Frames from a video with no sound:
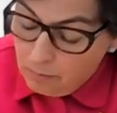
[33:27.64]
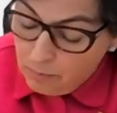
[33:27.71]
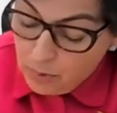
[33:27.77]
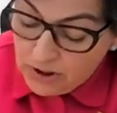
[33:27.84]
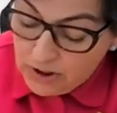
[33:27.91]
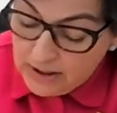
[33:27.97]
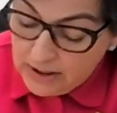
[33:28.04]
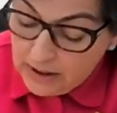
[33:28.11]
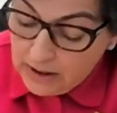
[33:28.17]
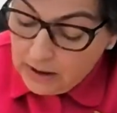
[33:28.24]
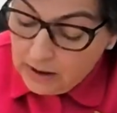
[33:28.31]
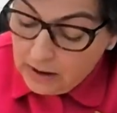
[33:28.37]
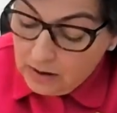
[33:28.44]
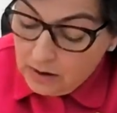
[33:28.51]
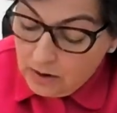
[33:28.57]

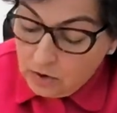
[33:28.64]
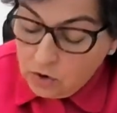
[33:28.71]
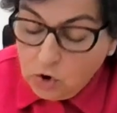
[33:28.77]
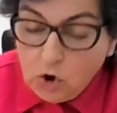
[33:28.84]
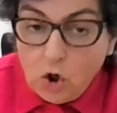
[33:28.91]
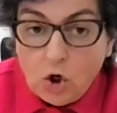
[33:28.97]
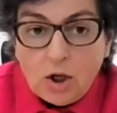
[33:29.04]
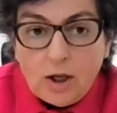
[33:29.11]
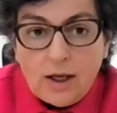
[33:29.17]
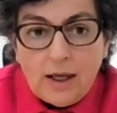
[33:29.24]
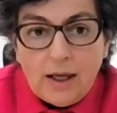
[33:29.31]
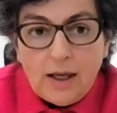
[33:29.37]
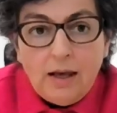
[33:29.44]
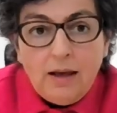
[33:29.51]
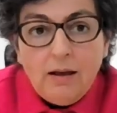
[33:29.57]
putting
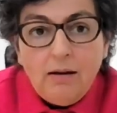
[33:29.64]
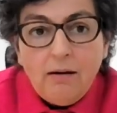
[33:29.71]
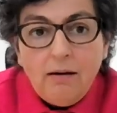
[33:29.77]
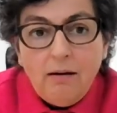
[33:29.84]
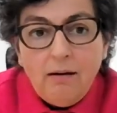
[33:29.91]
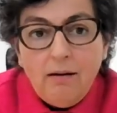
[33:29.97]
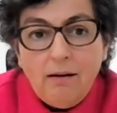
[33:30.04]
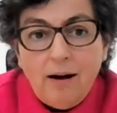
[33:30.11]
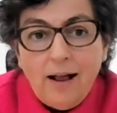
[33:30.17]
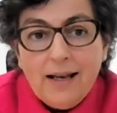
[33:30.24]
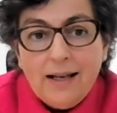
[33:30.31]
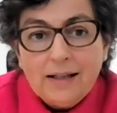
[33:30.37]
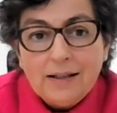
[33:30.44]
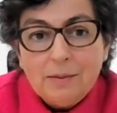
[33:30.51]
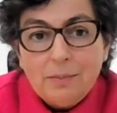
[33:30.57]
Turkey a
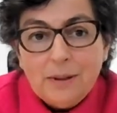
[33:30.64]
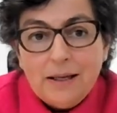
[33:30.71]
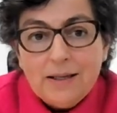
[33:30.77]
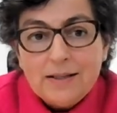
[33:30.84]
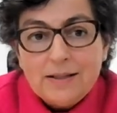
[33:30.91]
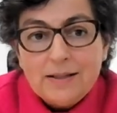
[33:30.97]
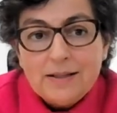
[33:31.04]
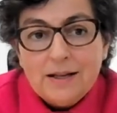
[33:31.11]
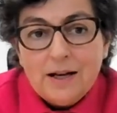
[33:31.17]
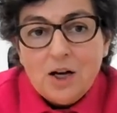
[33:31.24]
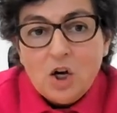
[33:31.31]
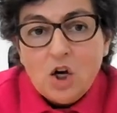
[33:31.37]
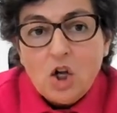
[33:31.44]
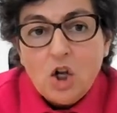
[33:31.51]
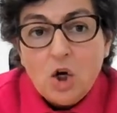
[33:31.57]
little bit
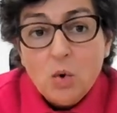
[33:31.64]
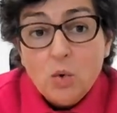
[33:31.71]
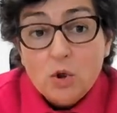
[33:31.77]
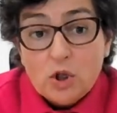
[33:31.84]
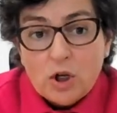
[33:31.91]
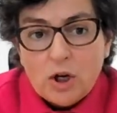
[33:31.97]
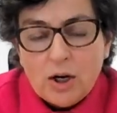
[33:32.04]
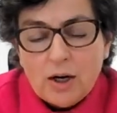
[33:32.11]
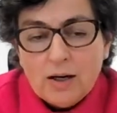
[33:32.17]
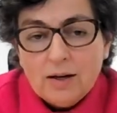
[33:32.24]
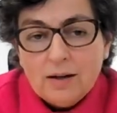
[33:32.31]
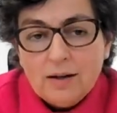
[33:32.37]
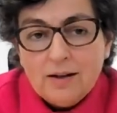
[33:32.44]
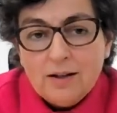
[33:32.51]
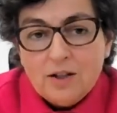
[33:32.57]
closer
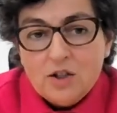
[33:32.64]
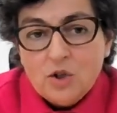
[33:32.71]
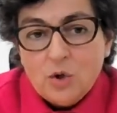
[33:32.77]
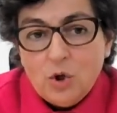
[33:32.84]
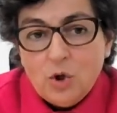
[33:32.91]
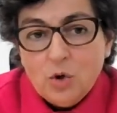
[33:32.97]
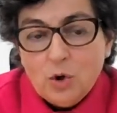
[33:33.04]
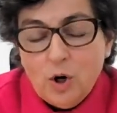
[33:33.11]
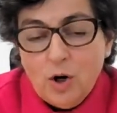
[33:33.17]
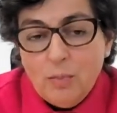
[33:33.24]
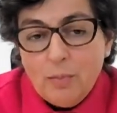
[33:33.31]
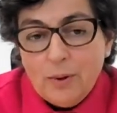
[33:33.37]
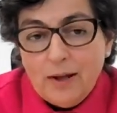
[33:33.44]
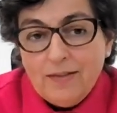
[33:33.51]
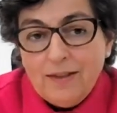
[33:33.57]
to
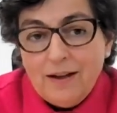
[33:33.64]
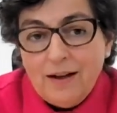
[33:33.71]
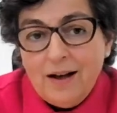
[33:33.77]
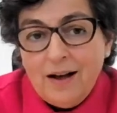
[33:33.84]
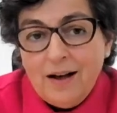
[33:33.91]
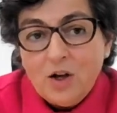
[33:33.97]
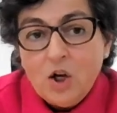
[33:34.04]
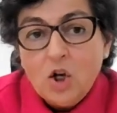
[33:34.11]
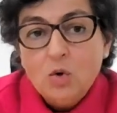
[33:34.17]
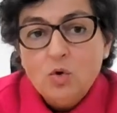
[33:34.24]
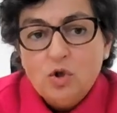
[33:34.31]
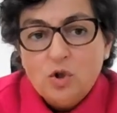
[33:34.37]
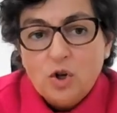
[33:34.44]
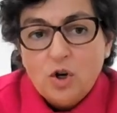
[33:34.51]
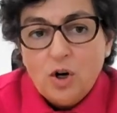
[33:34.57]
Europe under a
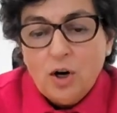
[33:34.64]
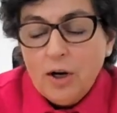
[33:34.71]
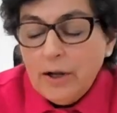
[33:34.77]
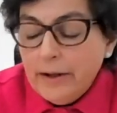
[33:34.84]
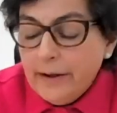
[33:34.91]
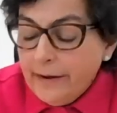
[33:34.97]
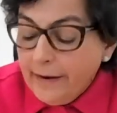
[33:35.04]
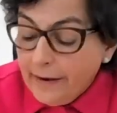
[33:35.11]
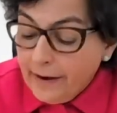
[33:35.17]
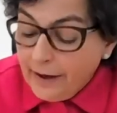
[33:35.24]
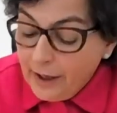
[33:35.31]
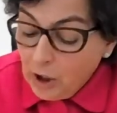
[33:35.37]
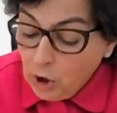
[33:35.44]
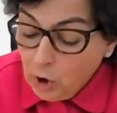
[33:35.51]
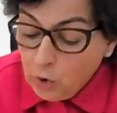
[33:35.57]
closer
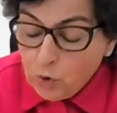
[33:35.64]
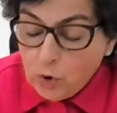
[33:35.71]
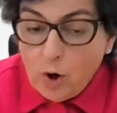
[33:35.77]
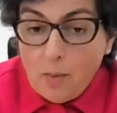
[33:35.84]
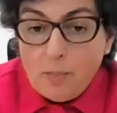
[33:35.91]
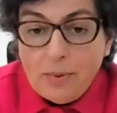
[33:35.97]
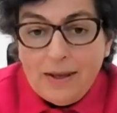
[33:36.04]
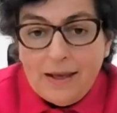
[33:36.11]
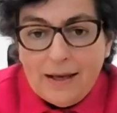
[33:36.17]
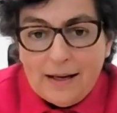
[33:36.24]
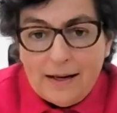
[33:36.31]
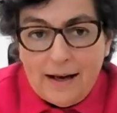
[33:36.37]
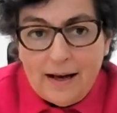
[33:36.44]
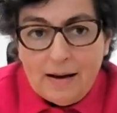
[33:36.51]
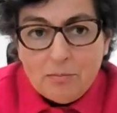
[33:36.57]

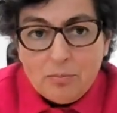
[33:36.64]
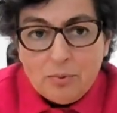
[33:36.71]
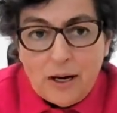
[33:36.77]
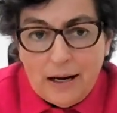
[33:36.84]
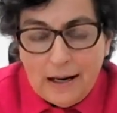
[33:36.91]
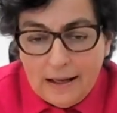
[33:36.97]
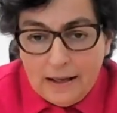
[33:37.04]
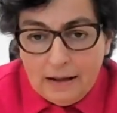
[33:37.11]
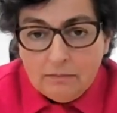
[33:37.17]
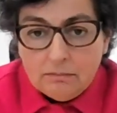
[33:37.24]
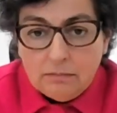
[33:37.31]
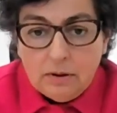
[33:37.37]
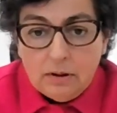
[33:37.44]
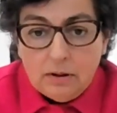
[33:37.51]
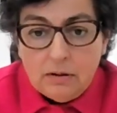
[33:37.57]
European umbrella,
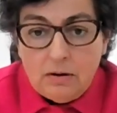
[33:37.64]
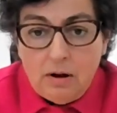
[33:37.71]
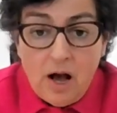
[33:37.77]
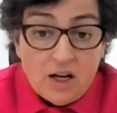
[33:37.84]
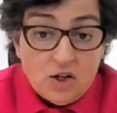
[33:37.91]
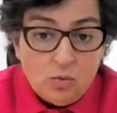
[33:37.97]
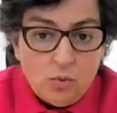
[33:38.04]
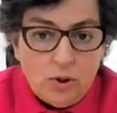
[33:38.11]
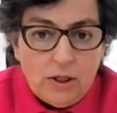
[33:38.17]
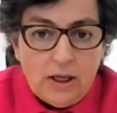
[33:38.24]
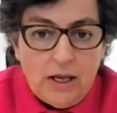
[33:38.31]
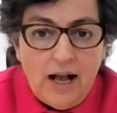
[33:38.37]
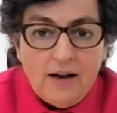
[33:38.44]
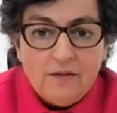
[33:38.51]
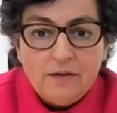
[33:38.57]
as
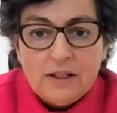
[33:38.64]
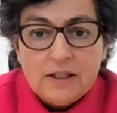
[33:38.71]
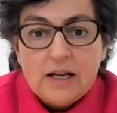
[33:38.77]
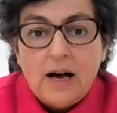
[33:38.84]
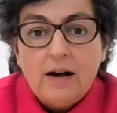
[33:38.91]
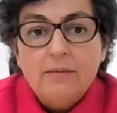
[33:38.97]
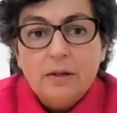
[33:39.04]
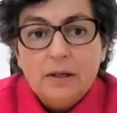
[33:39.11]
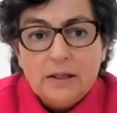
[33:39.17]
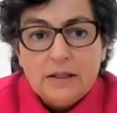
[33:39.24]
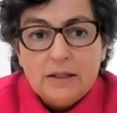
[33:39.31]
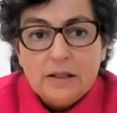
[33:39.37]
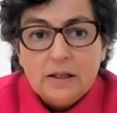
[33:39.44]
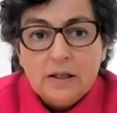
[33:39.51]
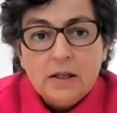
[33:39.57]
we have
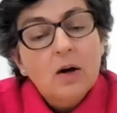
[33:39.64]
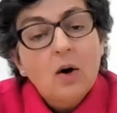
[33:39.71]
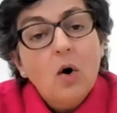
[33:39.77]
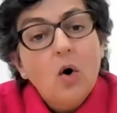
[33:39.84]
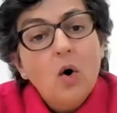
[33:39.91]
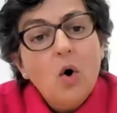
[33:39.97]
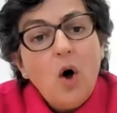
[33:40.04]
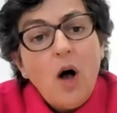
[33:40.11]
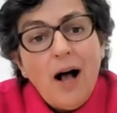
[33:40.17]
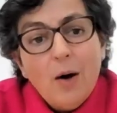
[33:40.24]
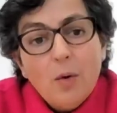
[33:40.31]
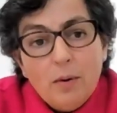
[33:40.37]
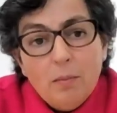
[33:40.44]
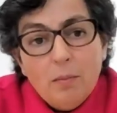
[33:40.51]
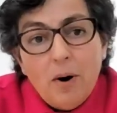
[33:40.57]
discovered
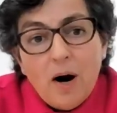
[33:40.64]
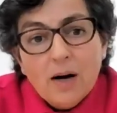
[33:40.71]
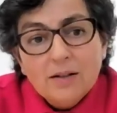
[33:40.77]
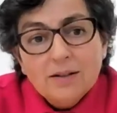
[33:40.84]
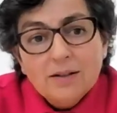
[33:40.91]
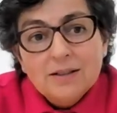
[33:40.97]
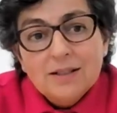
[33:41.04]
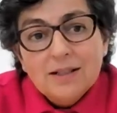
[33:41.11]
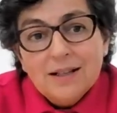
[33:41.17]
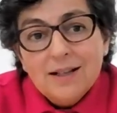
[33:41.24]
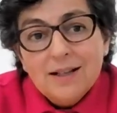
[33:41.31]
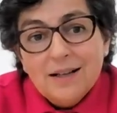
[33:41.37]
how important